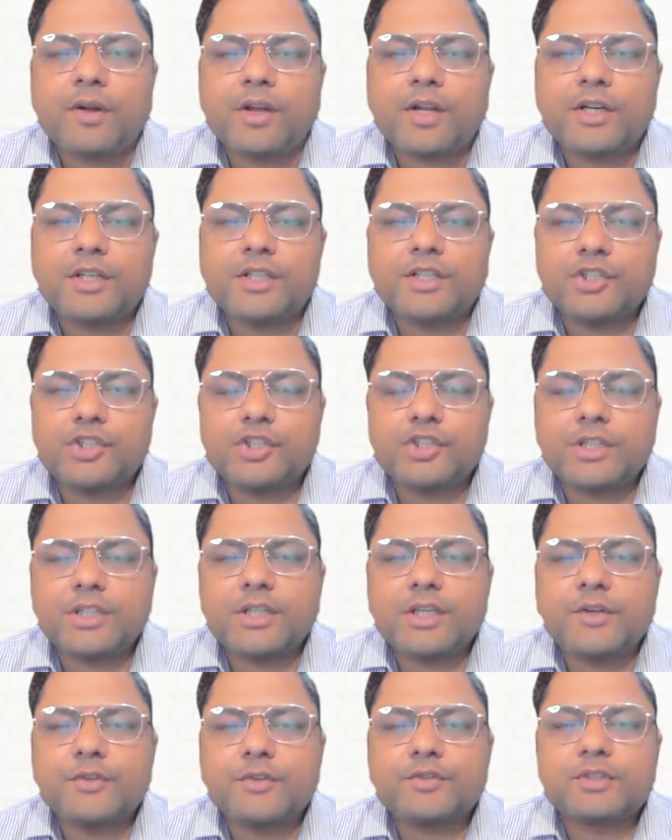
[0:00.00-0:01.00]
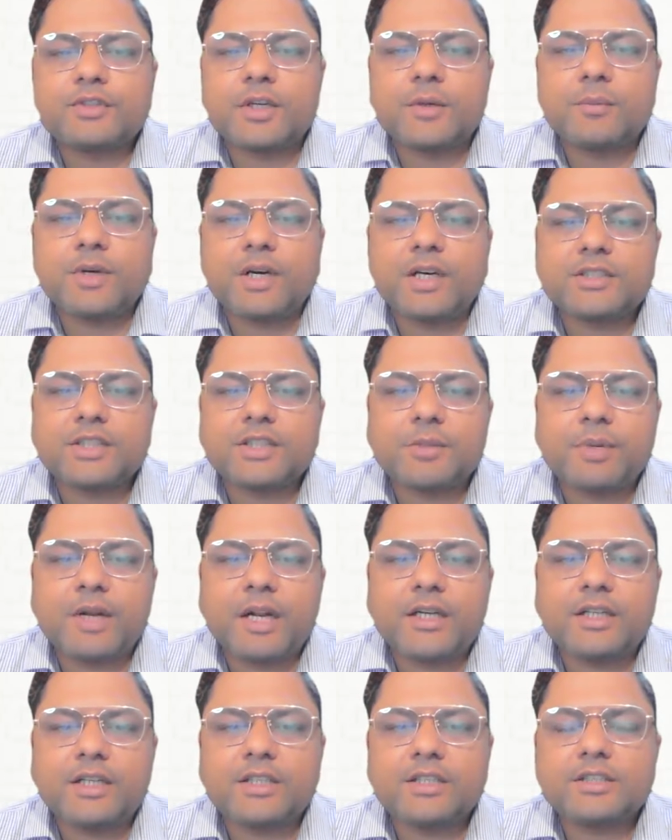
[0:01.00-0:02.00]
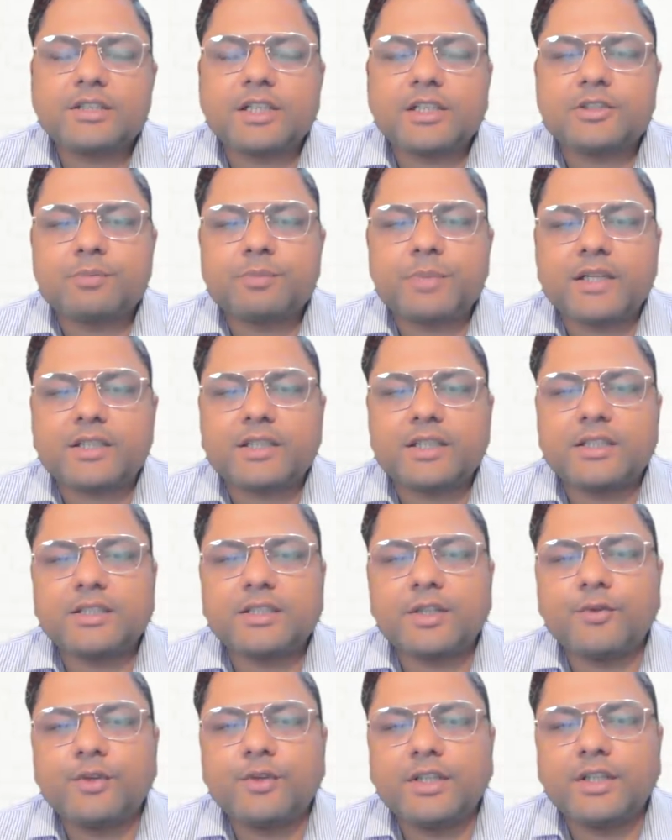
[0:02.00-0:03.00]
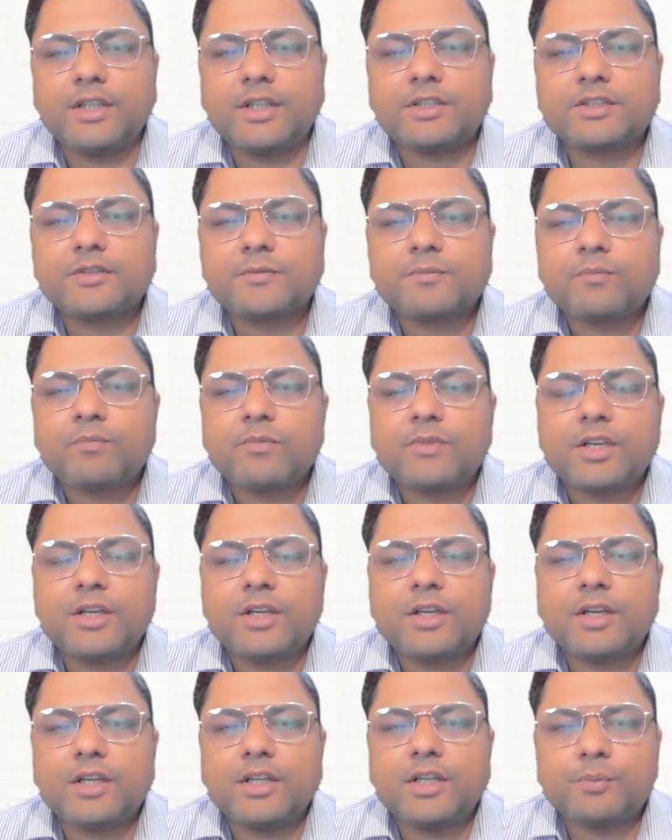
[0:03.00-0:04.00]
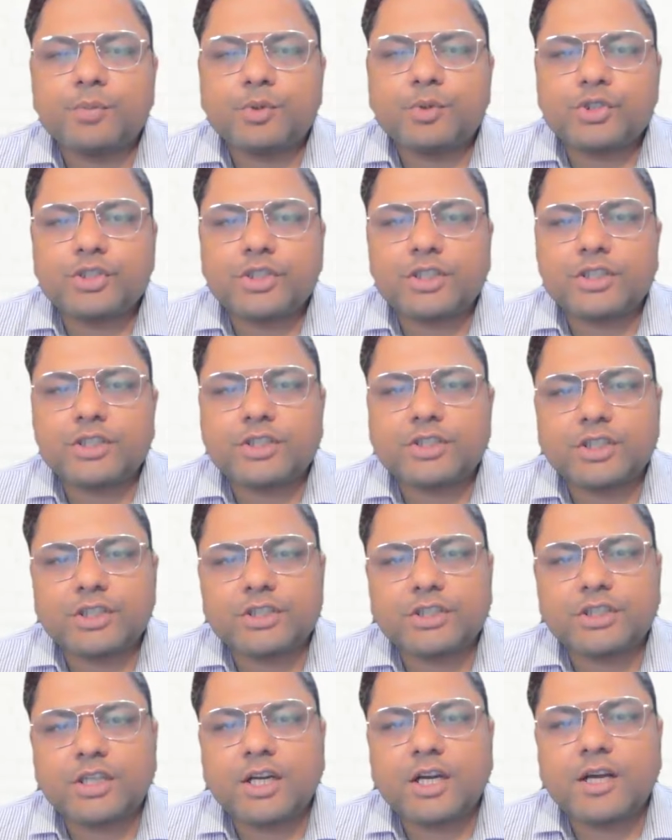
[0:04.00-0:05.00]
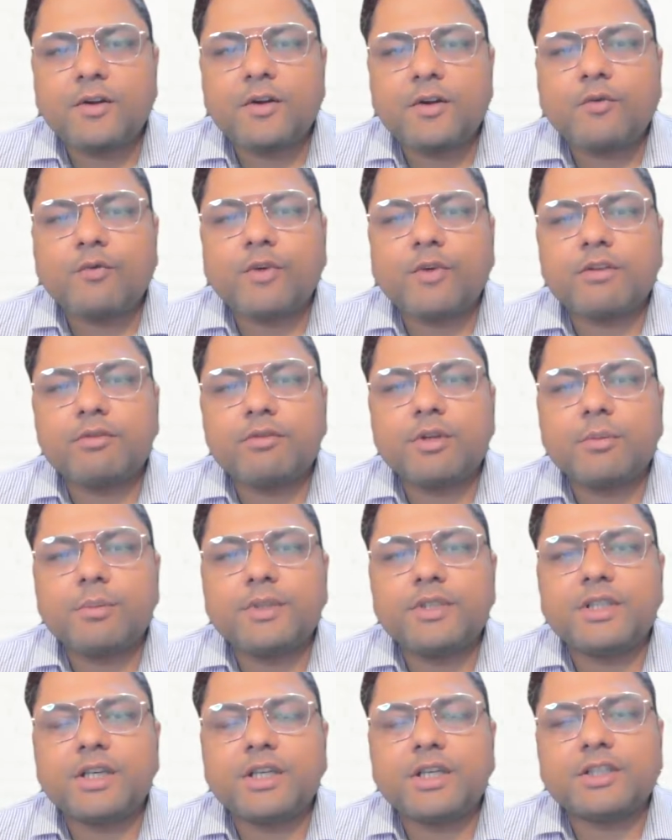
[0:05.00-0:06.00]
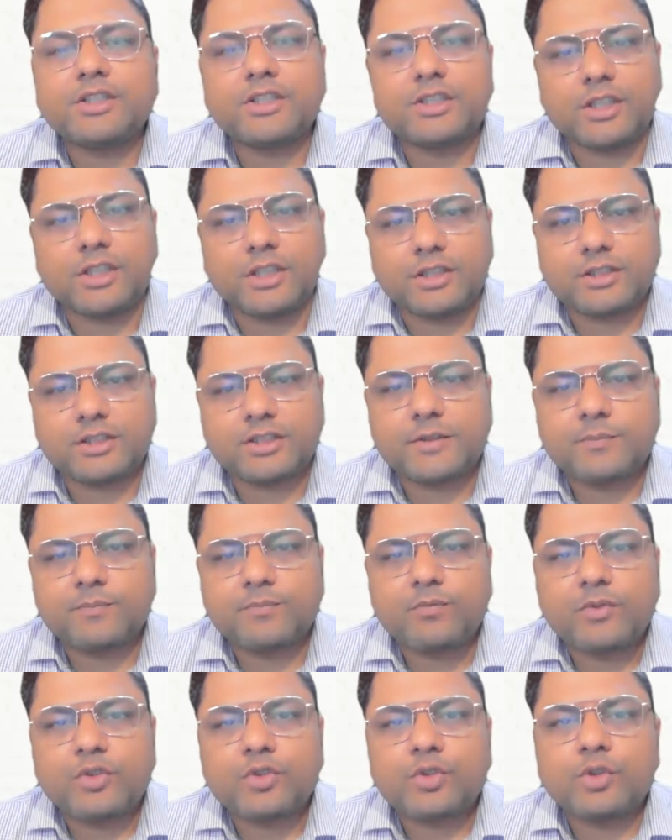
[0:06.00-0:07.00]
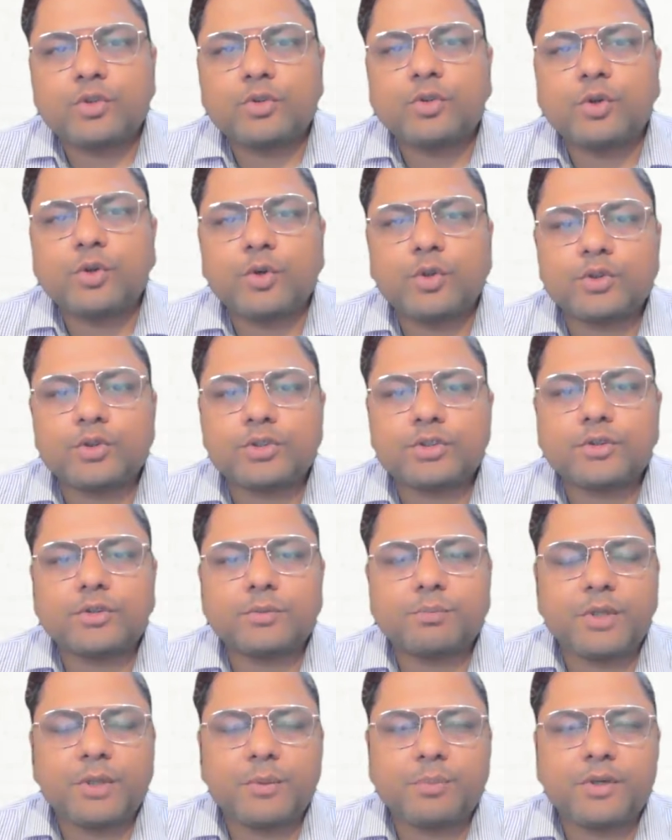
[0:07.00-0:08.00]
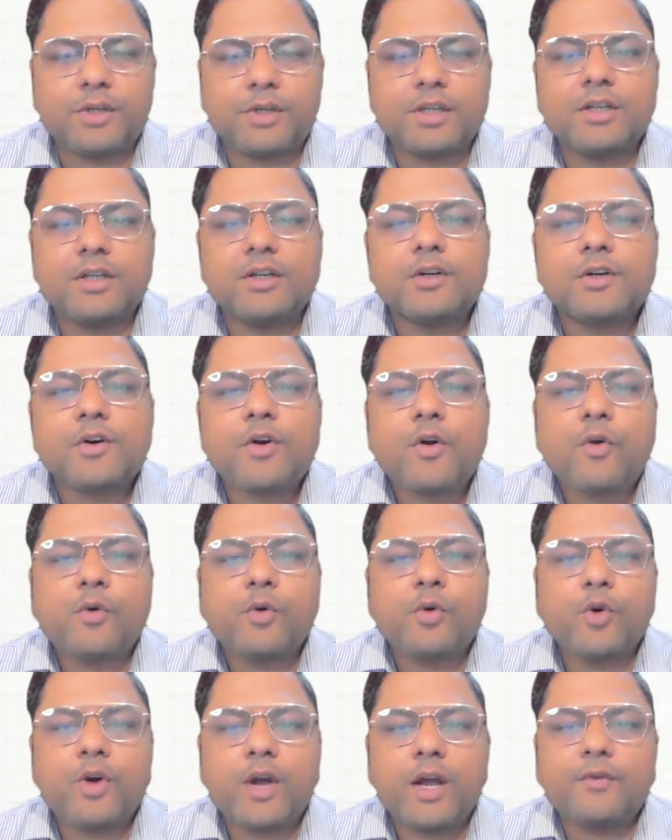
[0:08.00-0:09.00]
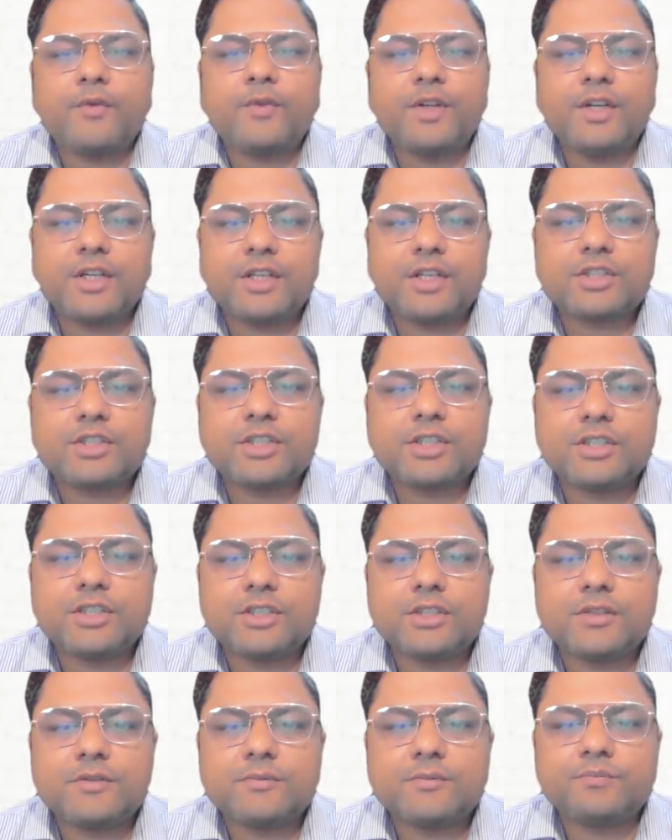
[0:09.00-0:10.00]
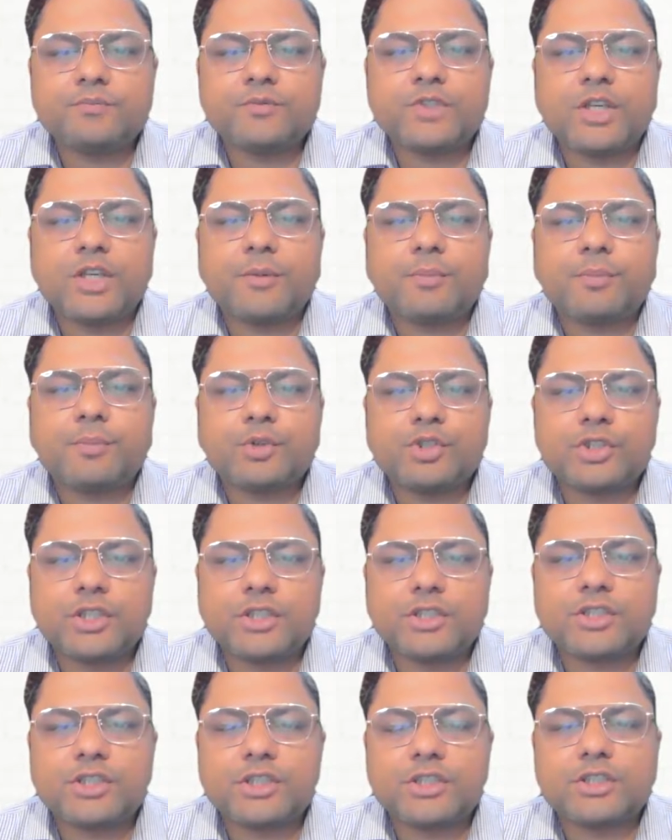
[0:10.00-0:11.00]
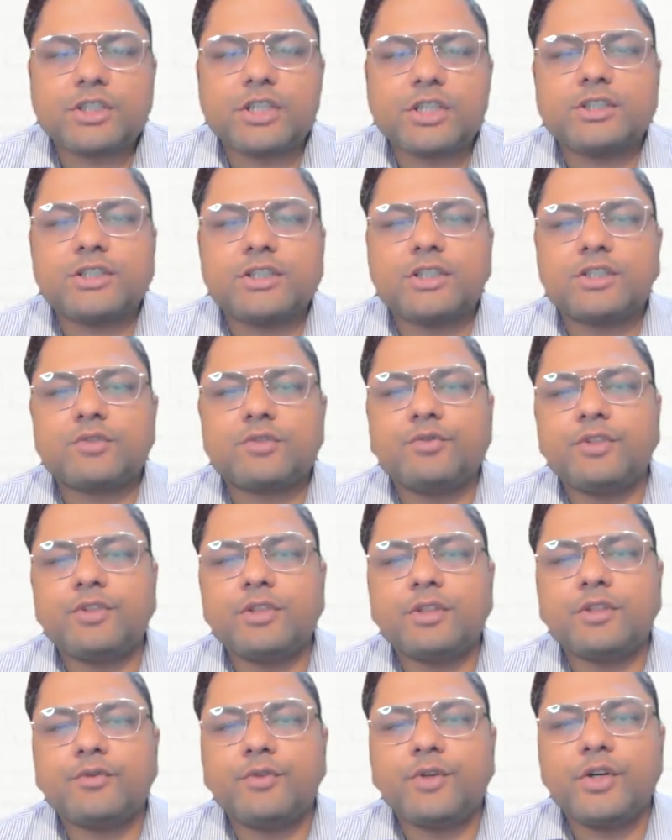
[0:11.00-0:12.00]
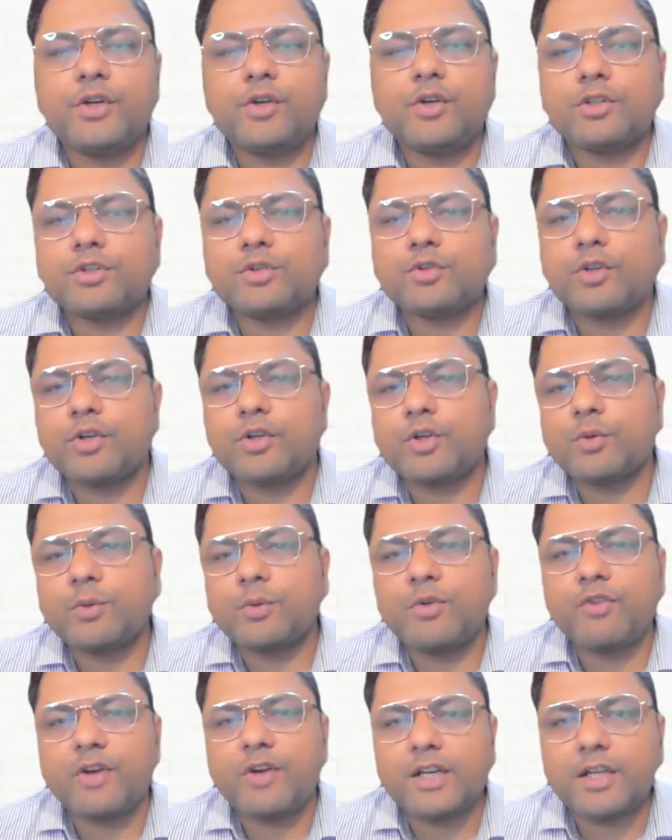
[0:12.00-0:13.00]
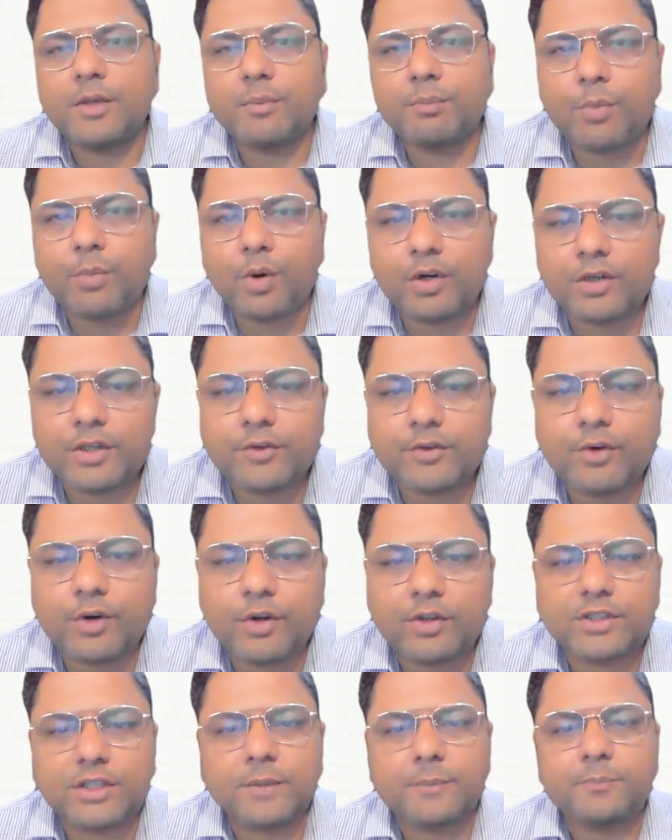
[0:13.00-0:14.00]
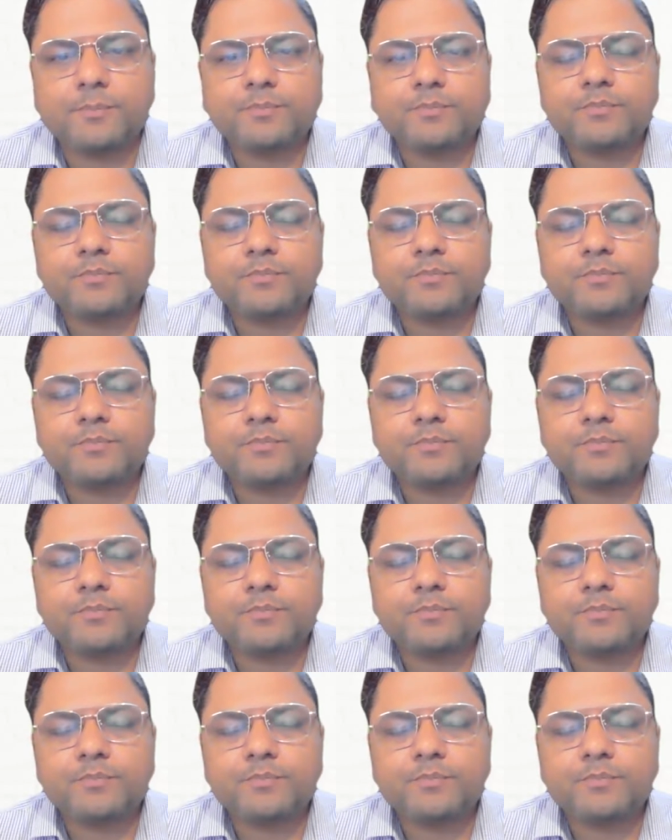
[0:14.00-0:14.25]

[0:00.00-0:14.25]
condition if some other planet is aspecting the Venus in Pushya Nakshatra, what will be the results? So those people who have Venus in their Pushya Nakshatra, this video is going to be very important for them.